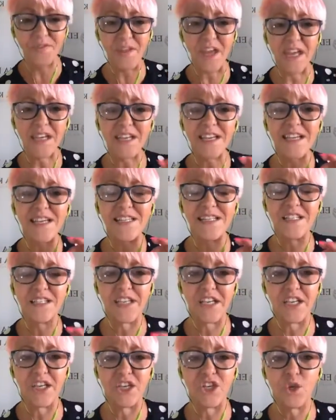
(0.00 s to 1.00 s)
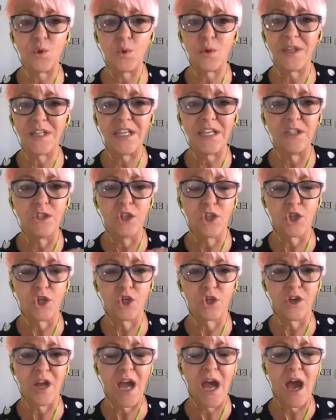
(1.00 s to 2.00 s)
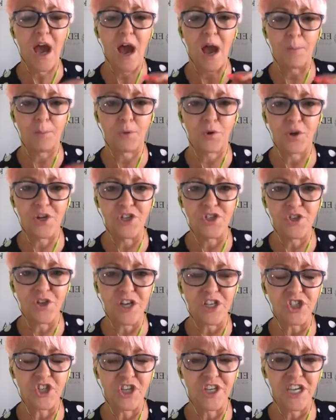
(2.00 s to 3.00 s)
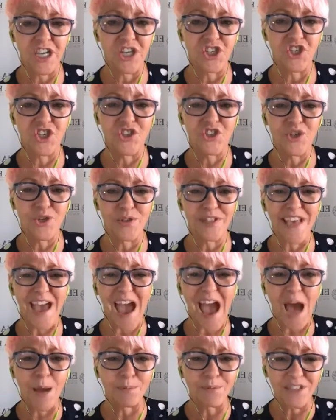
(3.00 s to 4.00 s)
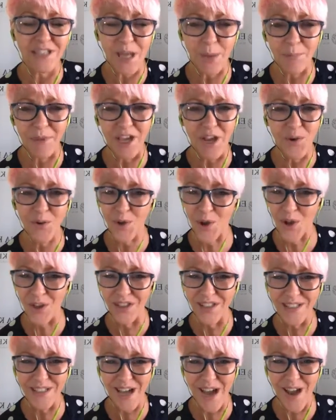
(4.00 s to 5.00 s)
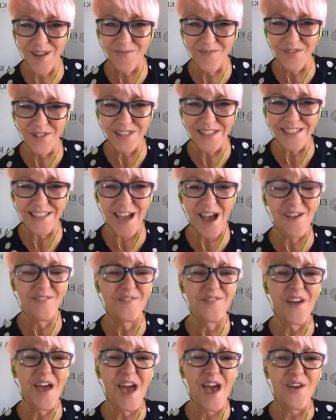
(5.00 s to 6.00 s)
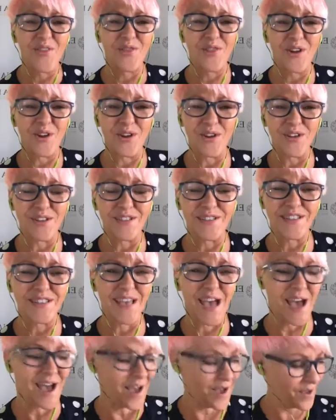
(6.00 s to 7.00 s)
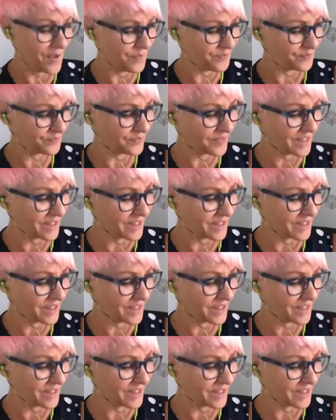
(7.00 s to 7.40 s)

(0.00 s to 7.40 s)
then continually learn, upgrade your education. There's apps coming out all the time for stuff. There's QuickBooks